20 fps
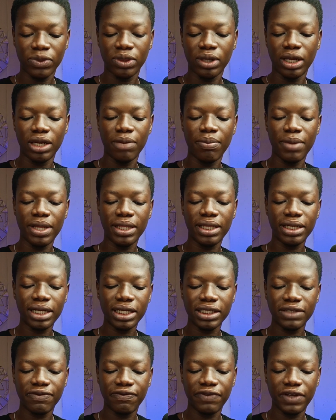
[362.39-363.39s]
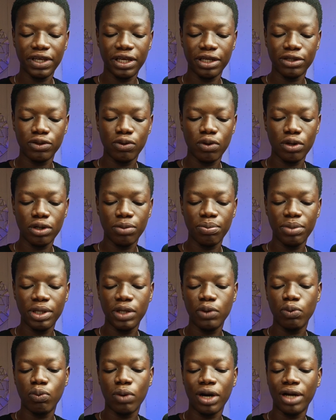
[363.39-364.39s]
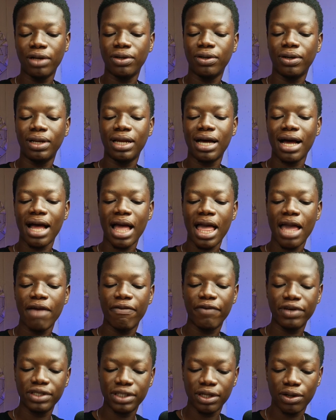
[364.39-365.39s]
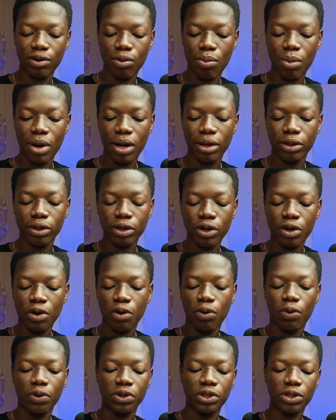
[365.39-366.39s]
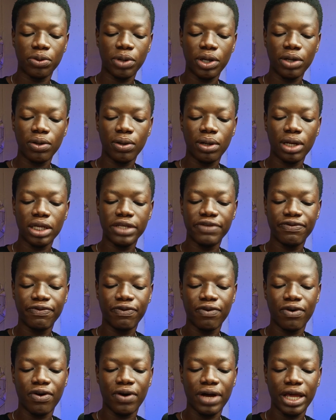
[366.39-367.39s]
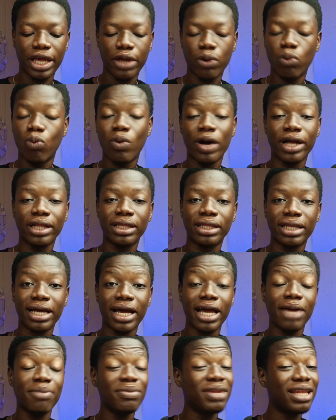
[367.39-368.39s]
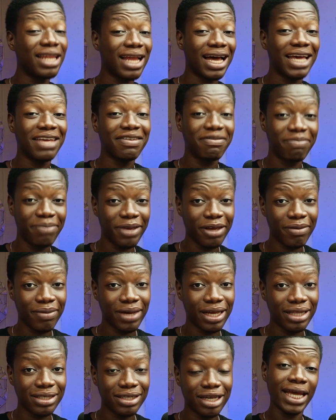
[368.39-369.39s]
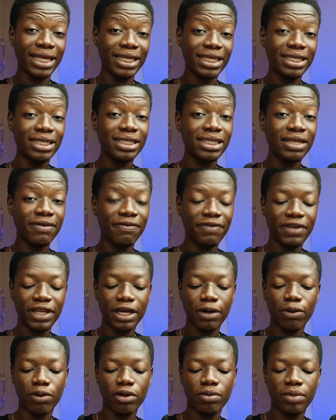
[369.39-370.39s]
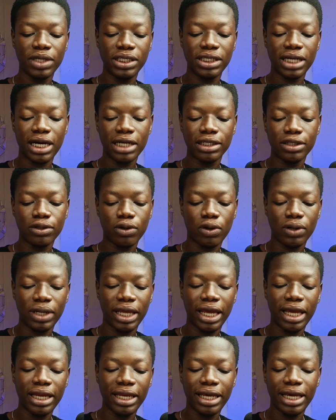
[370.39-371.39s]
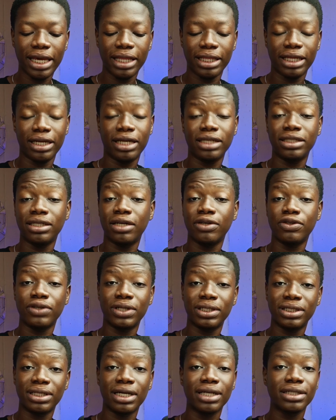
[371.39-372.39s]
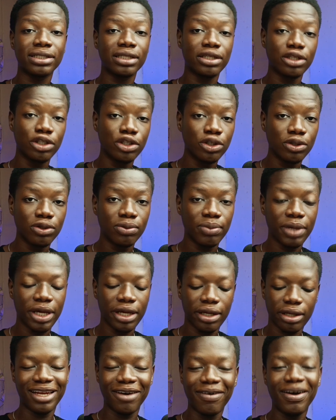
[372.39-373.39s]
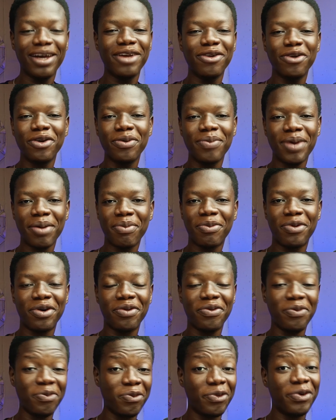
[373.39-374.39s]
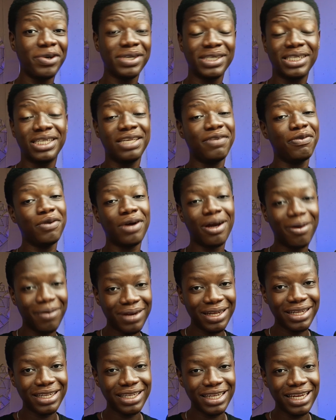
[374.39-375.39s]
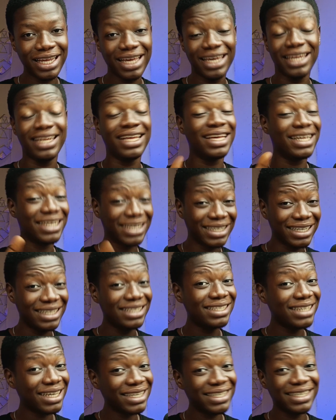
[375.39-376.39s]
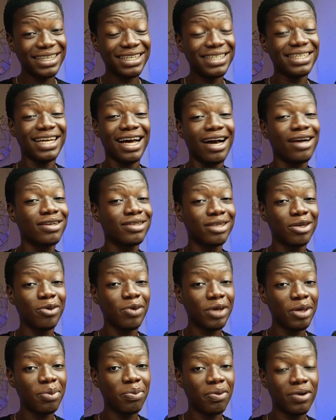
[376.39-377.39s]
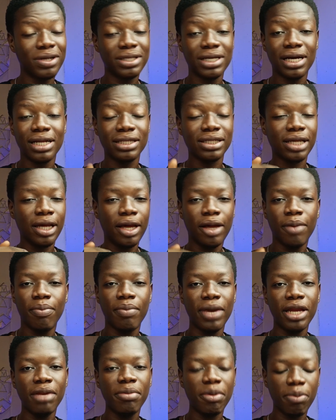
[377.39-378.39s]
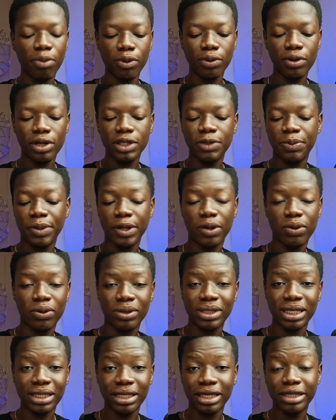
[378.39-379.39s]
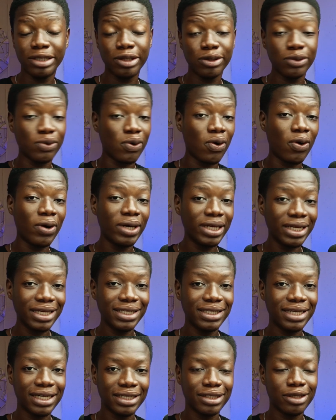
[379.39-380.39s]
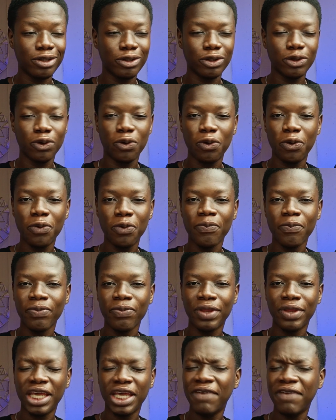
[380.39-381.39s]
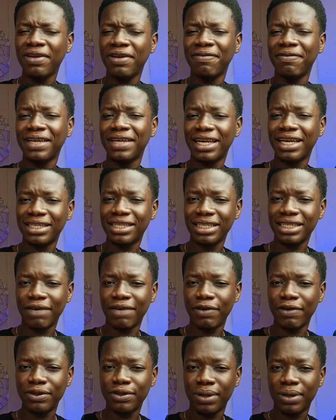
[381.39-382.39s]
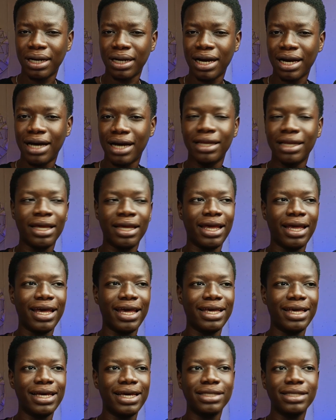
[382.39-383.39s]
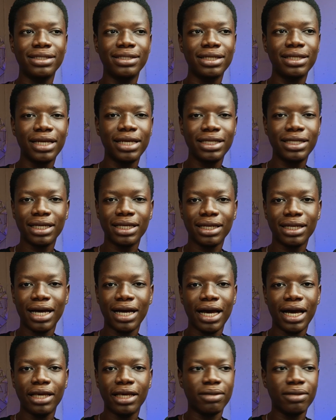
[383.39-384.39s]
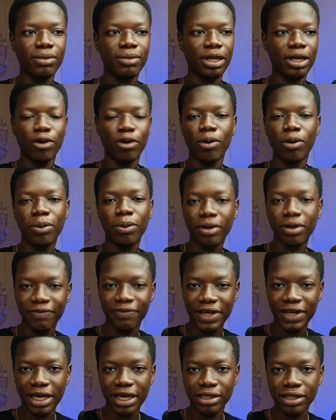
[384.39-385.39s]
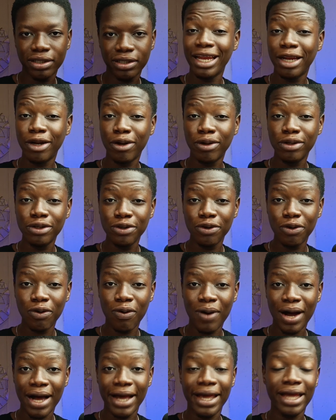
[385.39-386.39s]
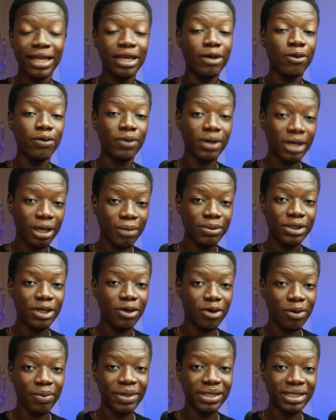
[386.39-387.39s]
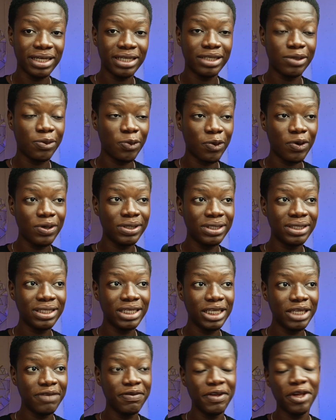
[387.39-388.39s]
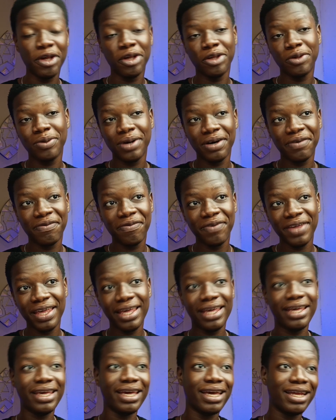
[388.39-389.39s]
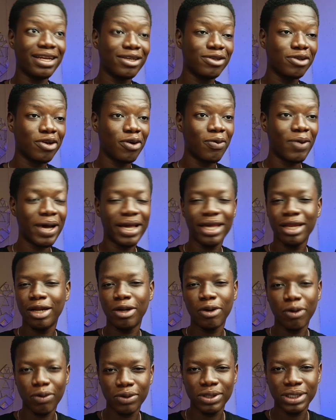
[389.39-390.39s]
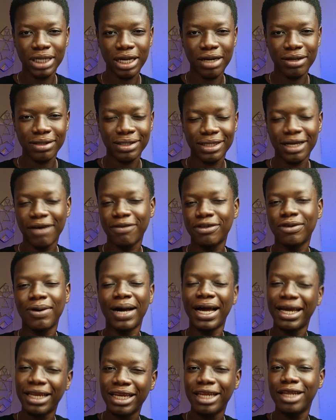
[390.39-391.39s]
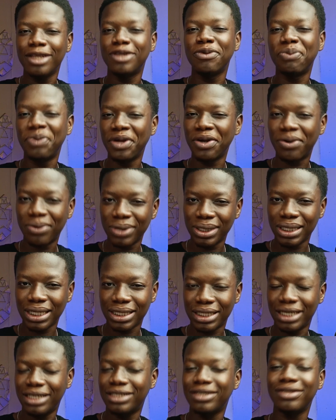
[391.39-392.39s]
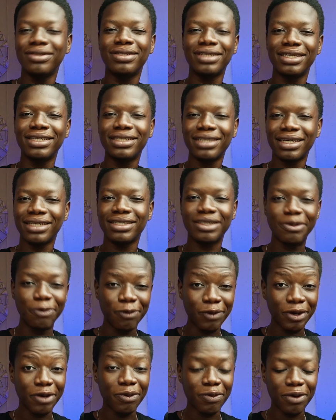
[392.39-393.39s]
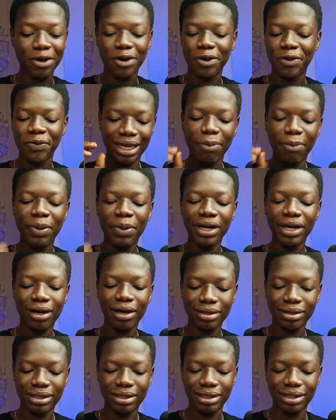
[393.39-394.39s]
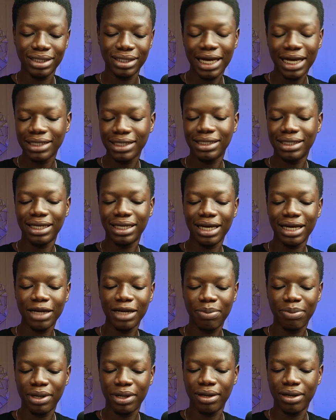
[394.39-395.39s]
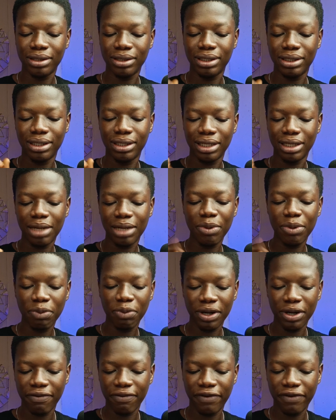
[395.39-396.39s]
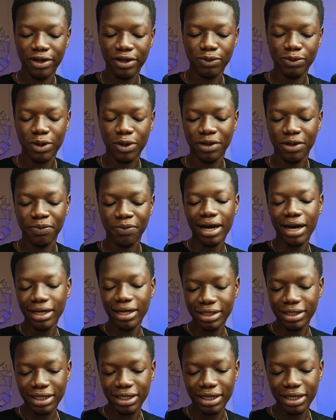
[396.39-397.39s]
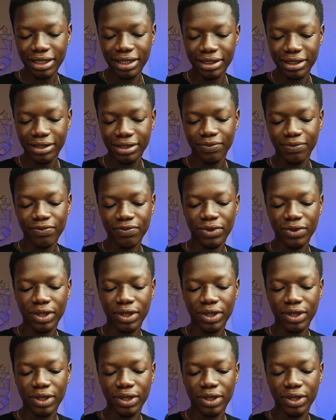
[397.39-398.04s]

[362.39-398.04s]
Now the maintenance fee is going to be $1 every single month, or $3 for a one-time live payment. And this is the fee they are going to be charging on any international transaction you make. Now I know you might be wondering, well, Steve, you are really delaying. This section is actually really important. Many people don't pay close attention to all these sections, so even after getting their virtual card, it gets deleted like in a couple of days, and they don't know why, and they're going to come to the comment section, well, Steve, you are fake, it is not working, and all this kind of stuff. So I need to pay close attention to this section really well. The penalties, that is the card penalty. Let me read the first one. Card deletion.